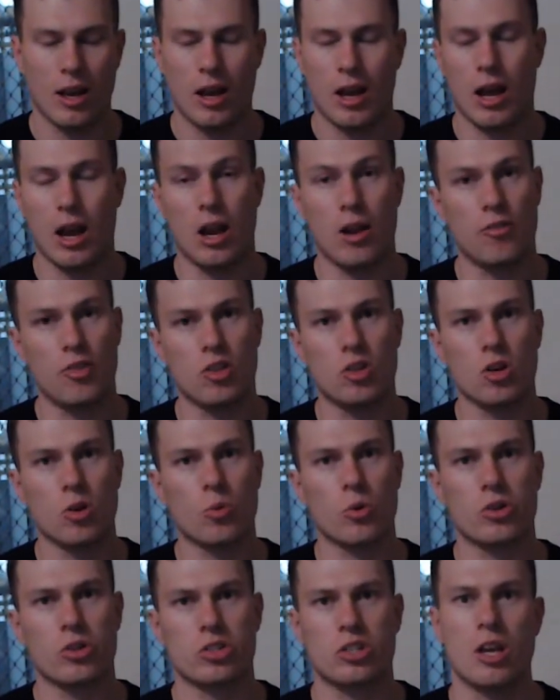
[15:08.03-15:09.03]
and if you do
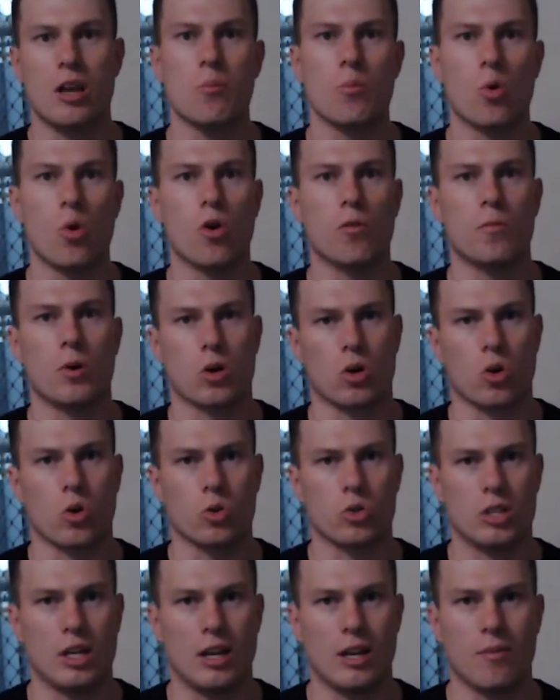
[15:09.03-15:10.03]
want to see more of my
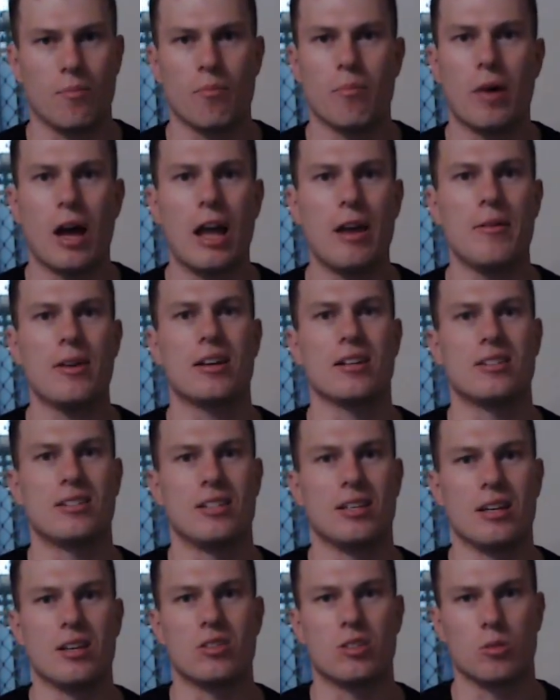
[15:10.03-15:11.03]
content, maybe
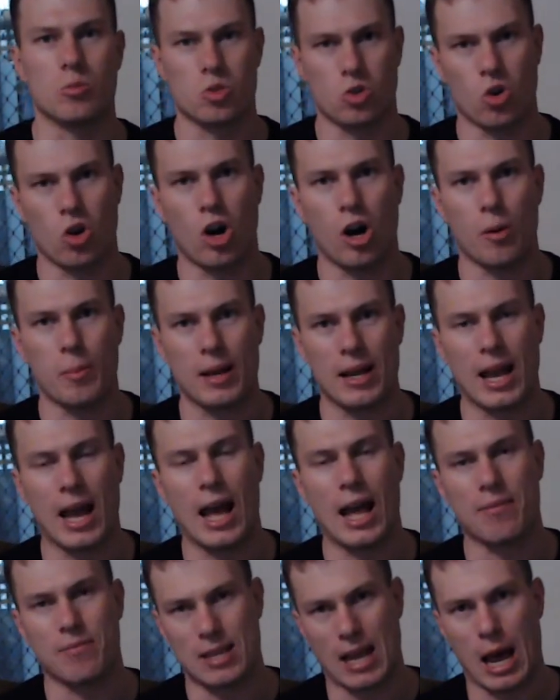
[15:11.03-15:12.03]
consider subscribing
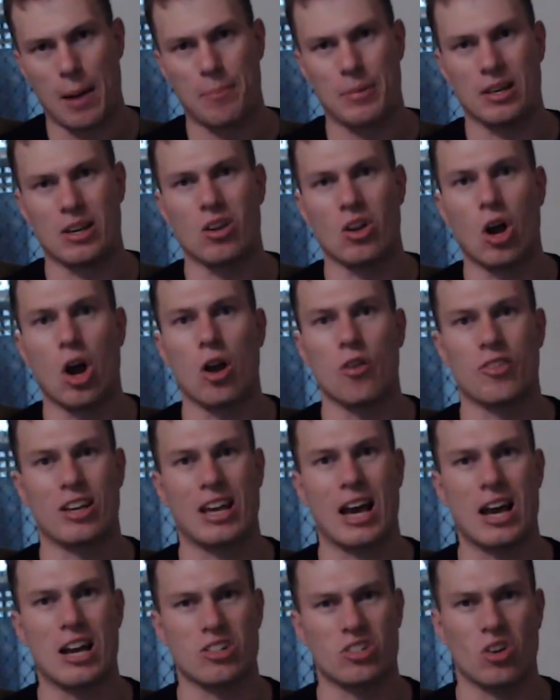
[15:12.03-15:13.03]
and tapping the
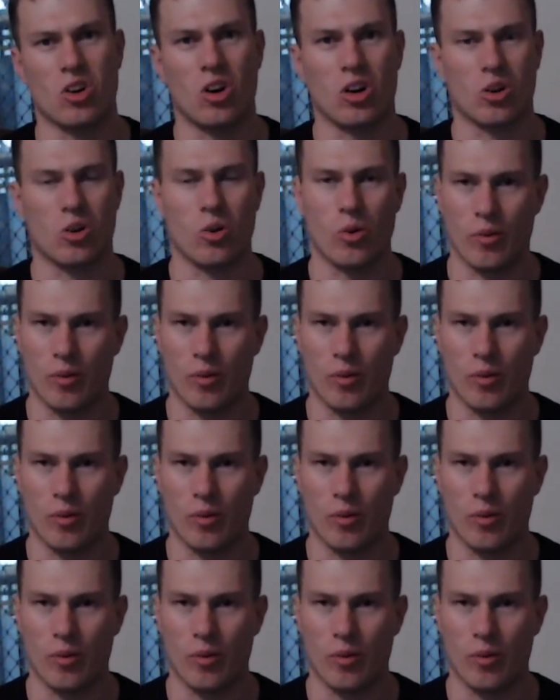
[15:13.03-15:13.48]
notification icon.